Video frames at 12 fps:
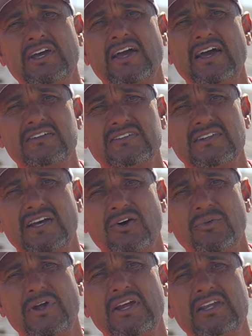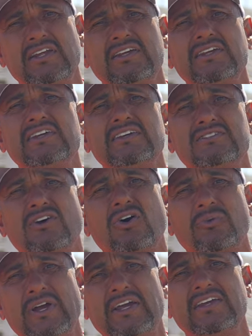he has and how ready he is
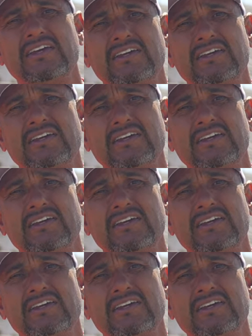already.